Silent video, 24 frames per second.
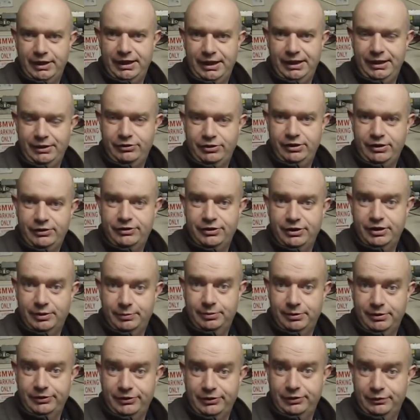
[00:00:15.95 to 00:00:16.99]
a jigsaw
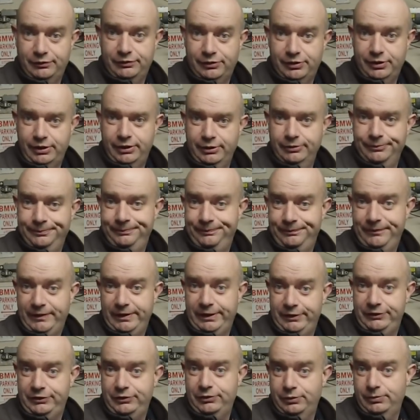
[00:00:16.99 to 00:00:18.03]
puzzle for you.
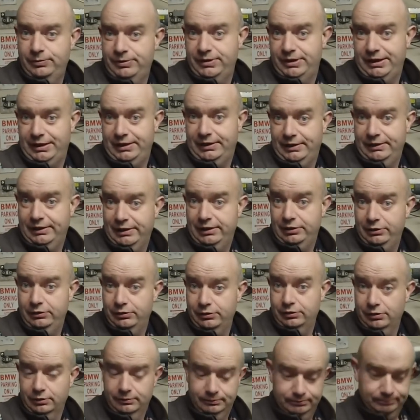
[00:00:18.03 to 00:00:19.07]
Let's go take a
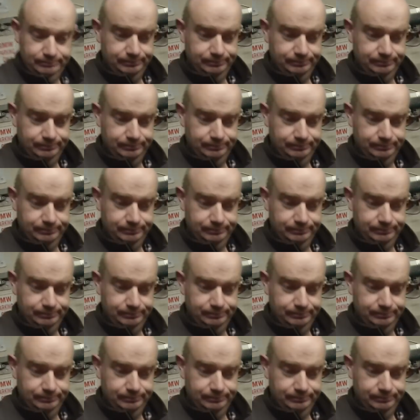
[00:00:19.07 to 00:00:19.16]
look.